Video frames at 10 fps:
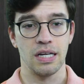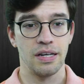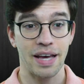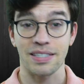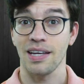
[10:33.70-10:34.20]

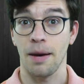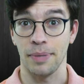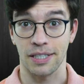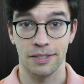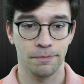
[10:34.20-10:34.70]
Next
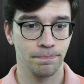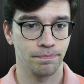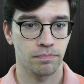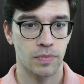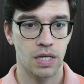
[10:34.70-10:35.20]
topic,
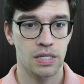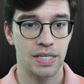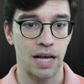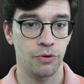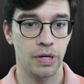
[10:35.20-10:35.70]

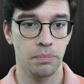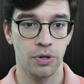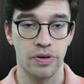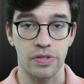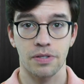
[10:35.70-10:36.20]
salary and
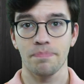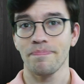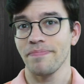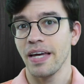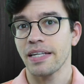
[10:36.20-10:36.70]
bonus.
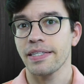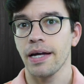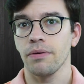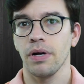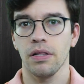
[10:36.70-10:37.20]
It's
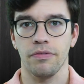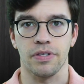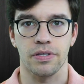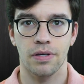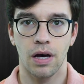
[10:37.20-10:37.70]
not
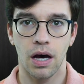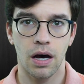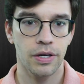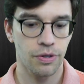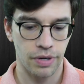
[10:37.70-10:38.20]
relevant.
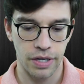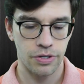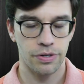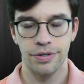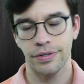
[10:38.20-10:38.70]
You're an
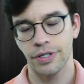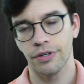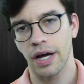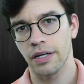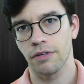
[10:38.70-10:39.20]
intern. You're
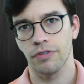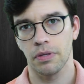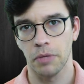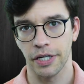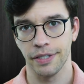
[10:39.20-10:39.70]
not here for the
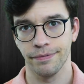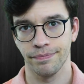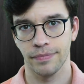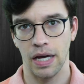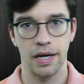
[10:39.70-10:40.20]
money.
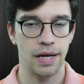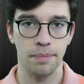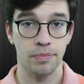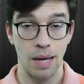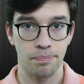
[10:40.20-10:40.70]

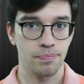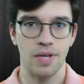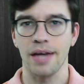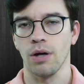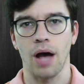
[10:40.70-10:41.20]

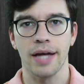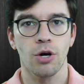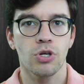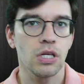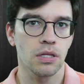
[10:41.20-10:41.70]
I know
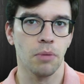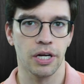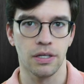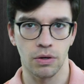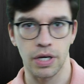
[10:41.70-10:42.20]
you need the
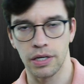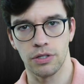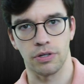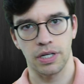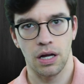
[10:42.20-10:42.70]
money. Okay.
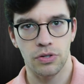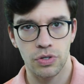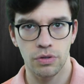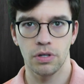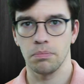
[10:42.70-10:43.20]
You're a college
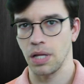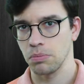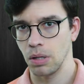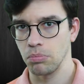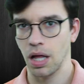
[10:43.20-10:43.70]
student, blah,
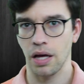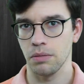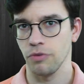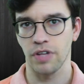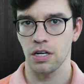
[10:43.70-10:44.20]
blah, blah. You
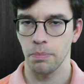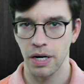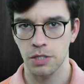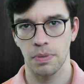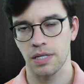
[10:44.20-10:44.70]
moved out of your
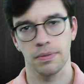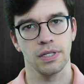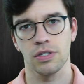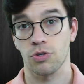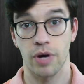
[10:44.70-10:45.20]
parents' basement.
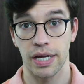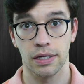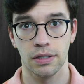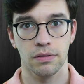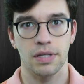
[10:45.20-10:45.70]
It's great.
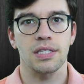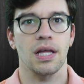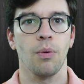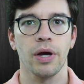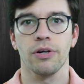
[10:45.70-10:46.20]
That's not
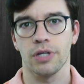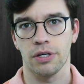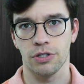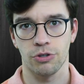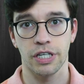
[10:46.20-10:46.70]
why you're here.
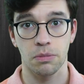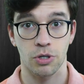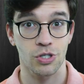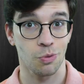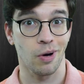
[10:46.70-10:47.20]
You're here
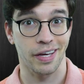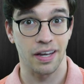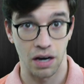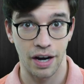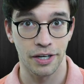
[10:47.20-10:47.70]
because you want to get
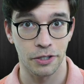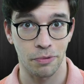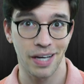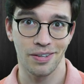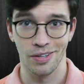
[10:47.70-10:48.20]
hired,
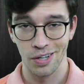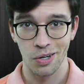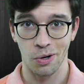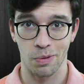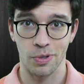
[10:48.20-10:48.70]
right?
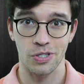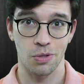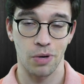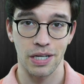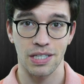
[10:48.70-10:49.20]
Or because you
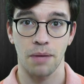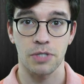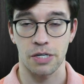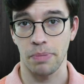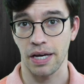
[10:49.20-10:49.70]
want a top
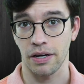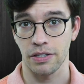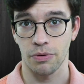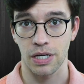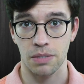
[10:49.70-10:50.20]
tier bank on
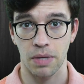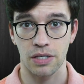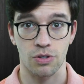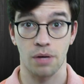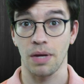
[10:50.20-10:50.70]
your resume.
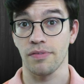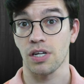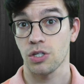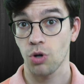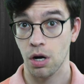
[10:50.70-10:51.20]
So I'm not even
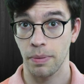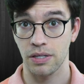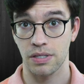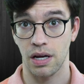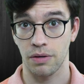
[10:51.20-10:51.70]
going to talk about
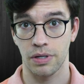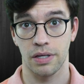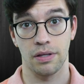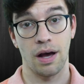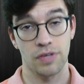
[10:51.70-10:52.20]
salary.
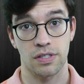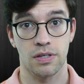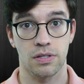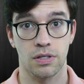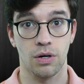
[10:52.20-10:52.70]
And obviously
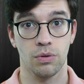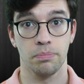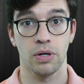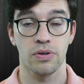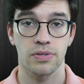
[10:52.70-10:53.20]
there's no
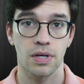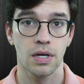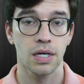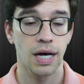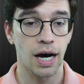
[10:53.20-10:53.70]
bonus
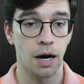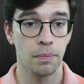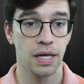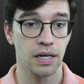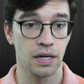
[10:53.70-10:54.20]

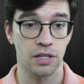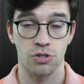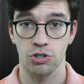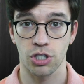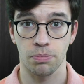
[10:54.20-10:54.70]
in an
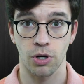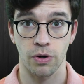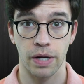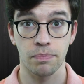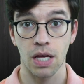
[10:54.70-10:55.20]
internship
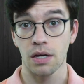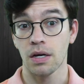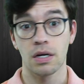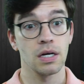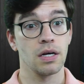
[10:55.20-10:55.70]
program.
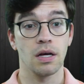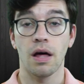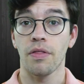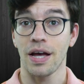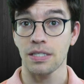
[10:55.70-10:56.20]

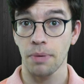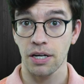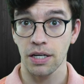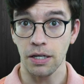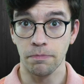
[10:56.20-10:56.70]
That's about
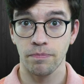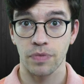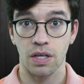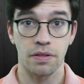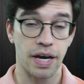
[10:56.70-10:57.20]
it.
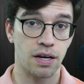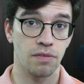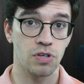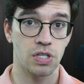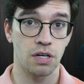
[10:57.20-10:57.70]
That
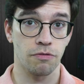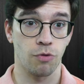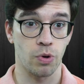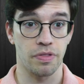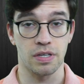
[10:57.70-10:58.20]
covers it
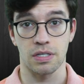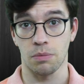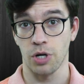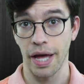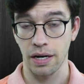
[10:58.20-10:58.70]
for the summer
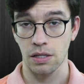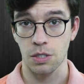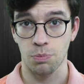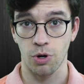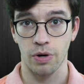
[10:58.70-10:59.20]
analyst
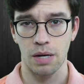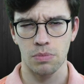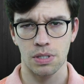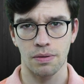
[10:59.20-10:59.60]
programs.